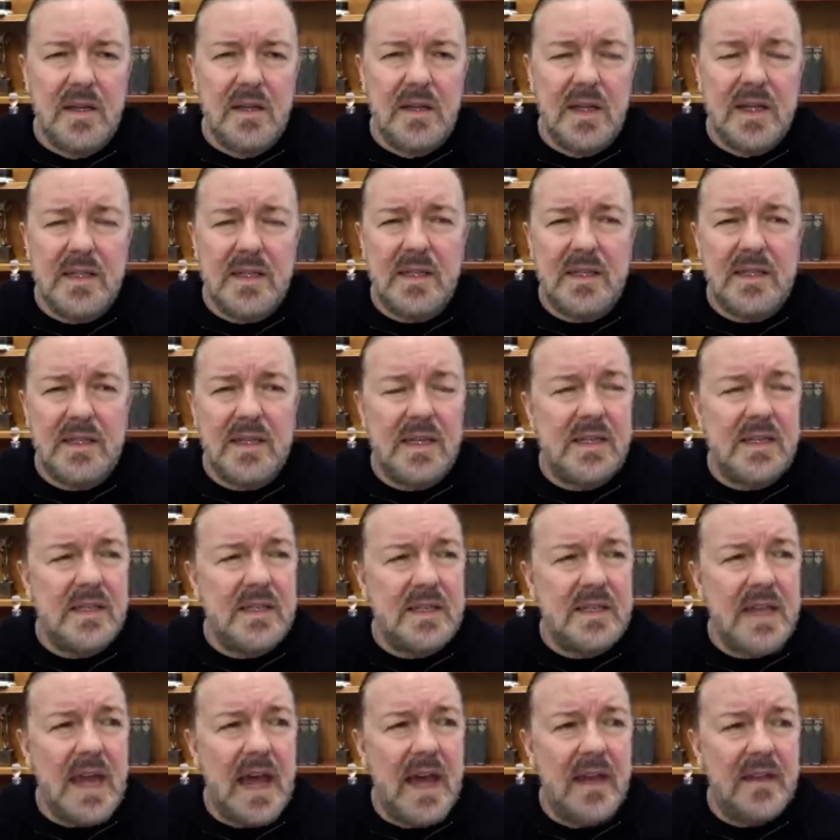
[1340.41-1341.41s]
this
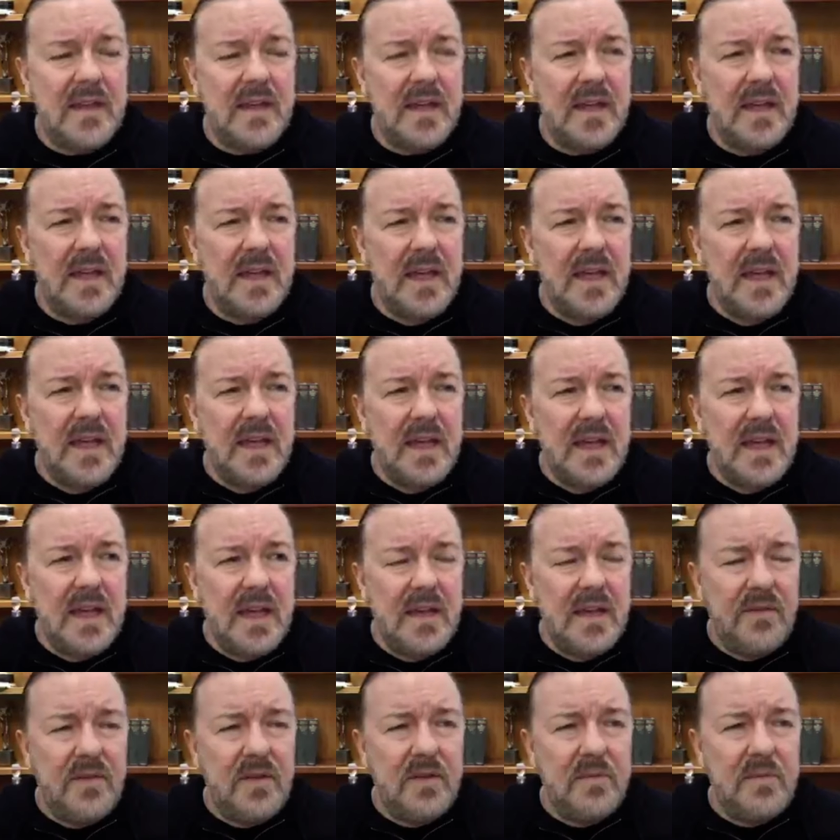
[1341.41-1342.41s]
stat that
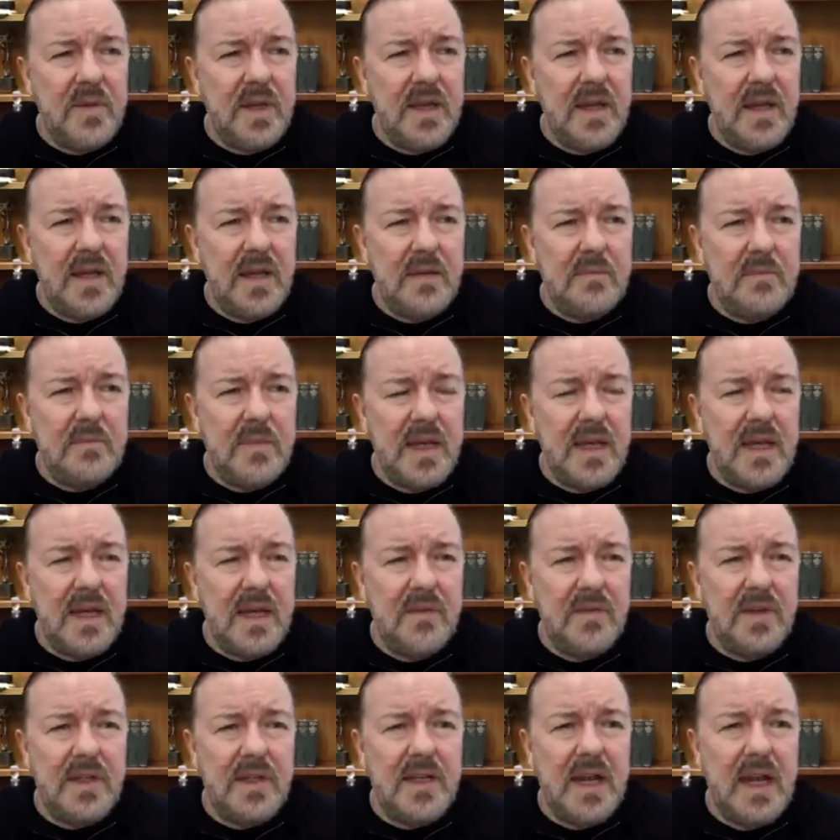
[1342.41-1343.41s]
if you eat meat
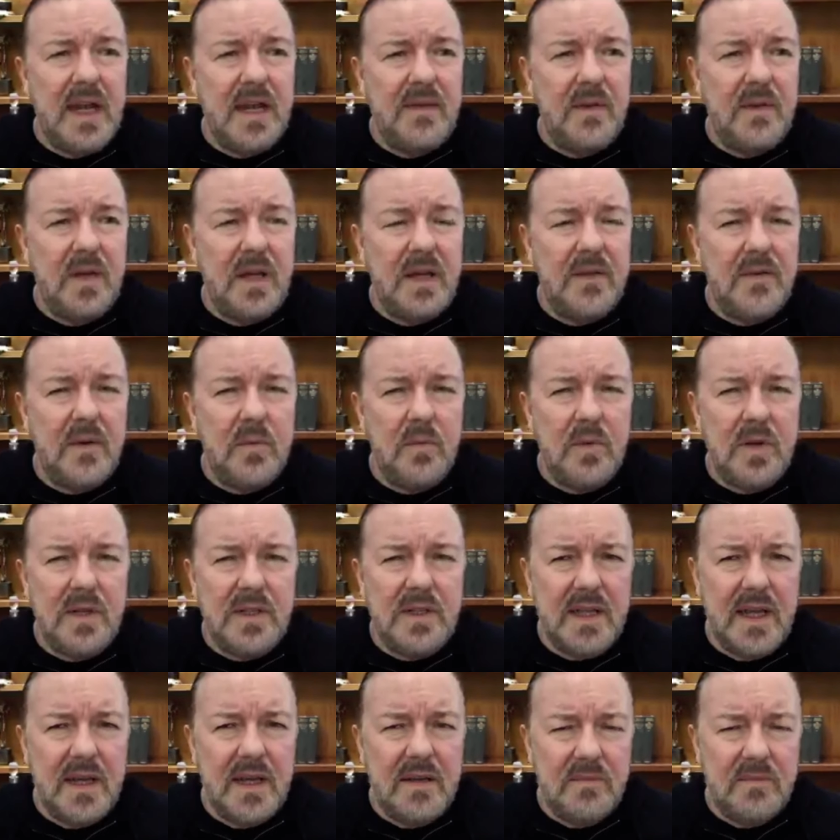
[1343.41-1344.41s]
every day, if you give up
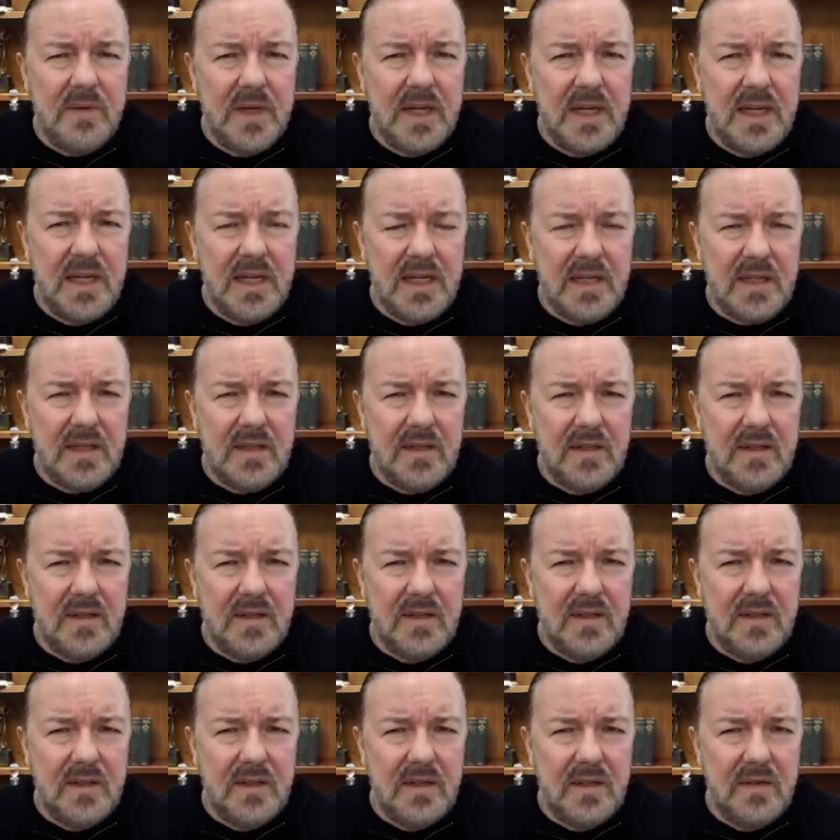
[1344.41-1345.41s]
one day a week,
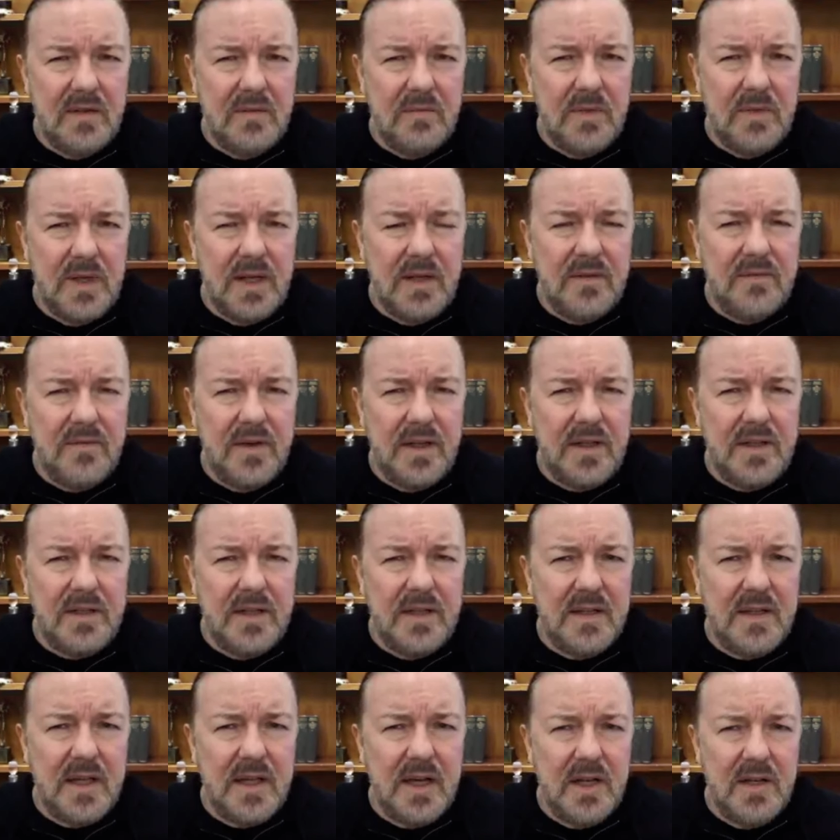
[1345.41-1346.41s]
we could feed
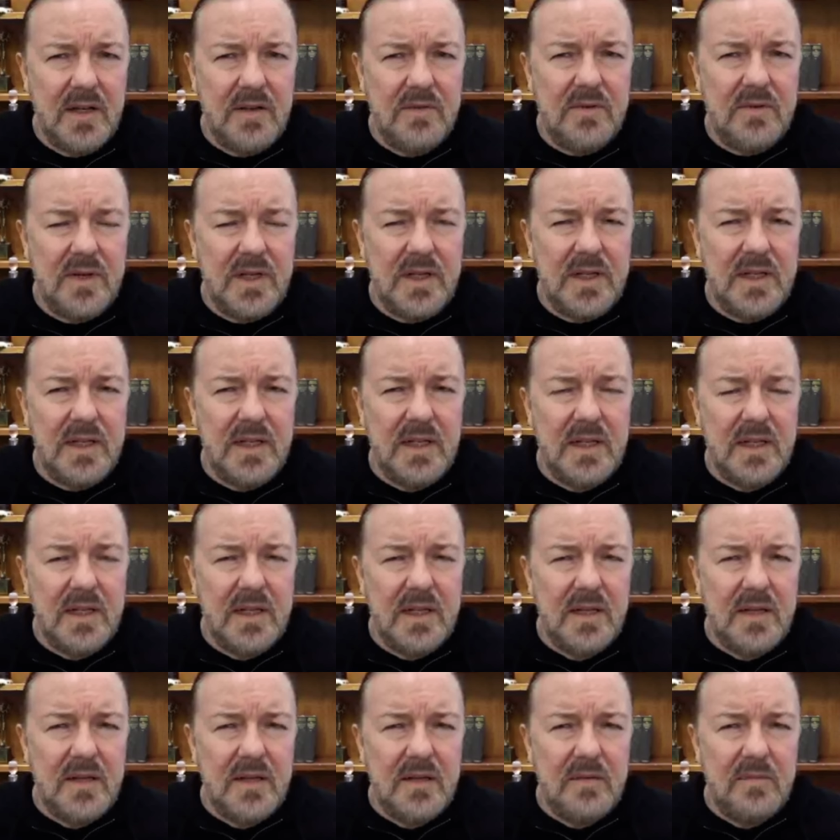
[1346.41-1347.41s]
another 100
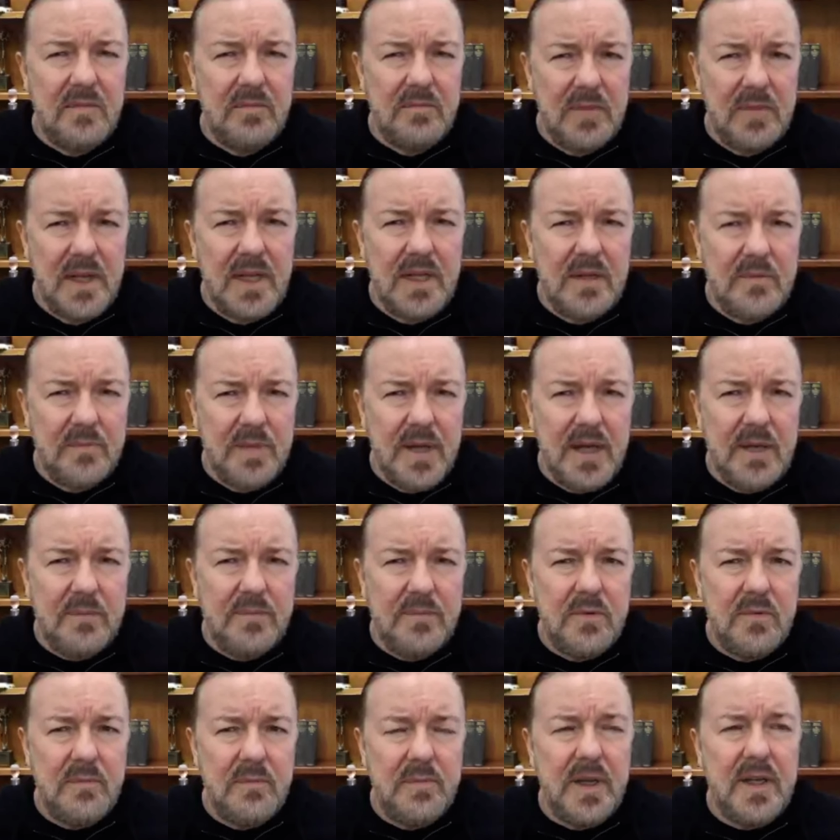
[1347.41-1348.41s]
million
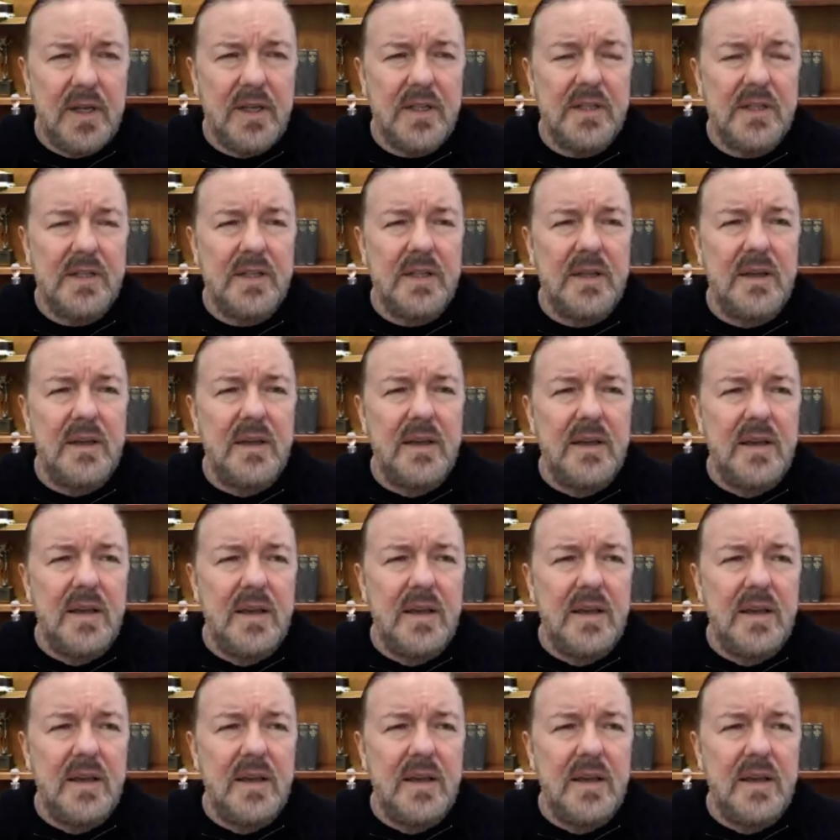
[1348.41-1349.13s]
people, because